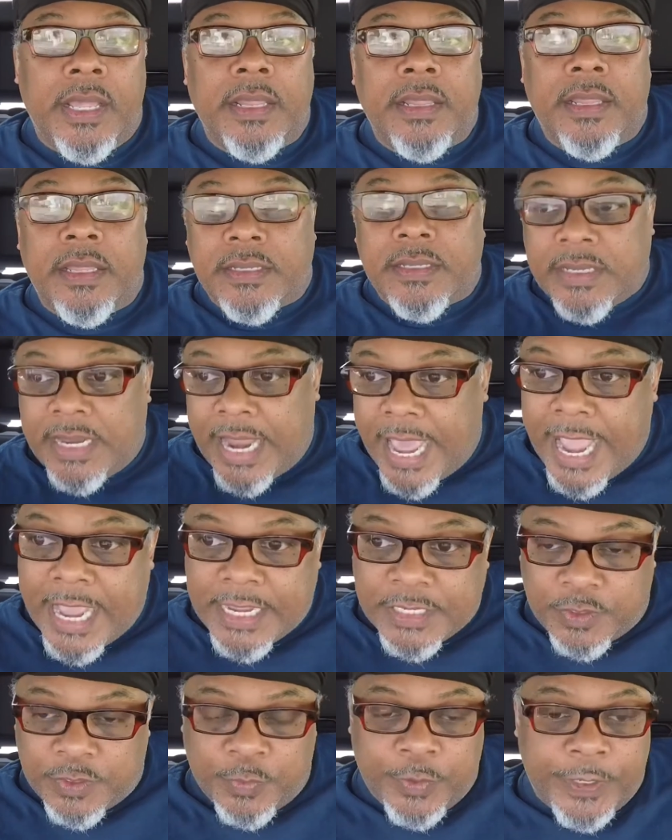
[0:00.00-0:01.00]
this
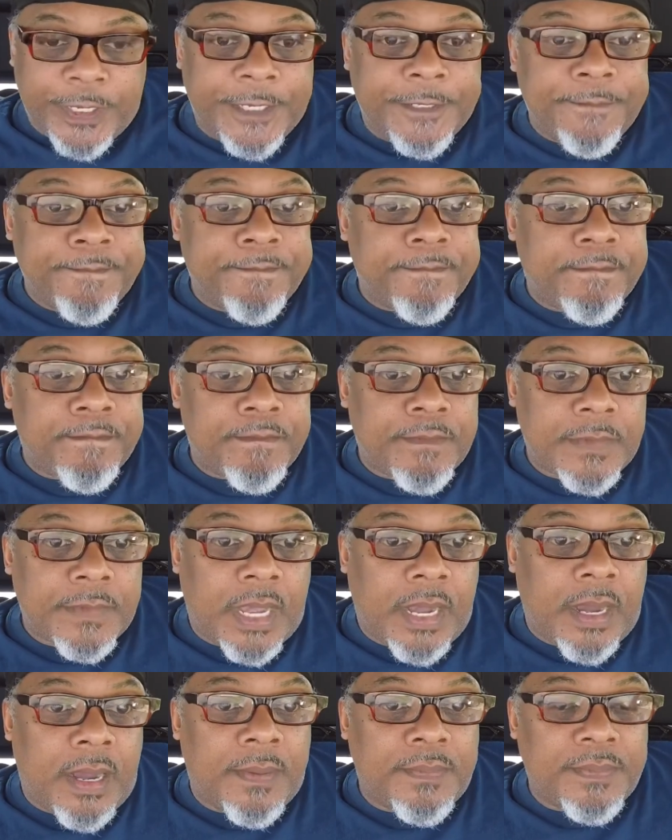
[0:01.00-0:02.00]
last week,
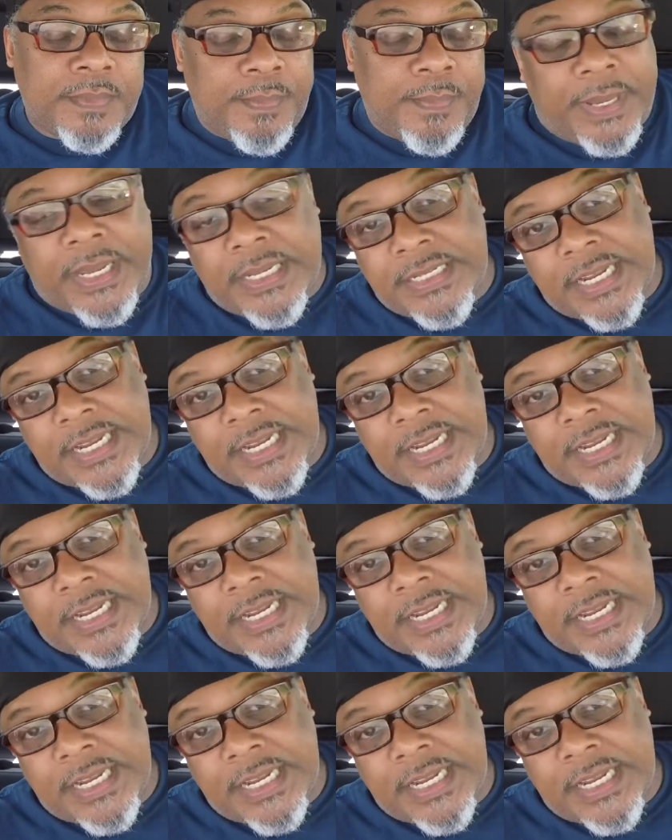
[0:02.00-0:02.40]
um, because I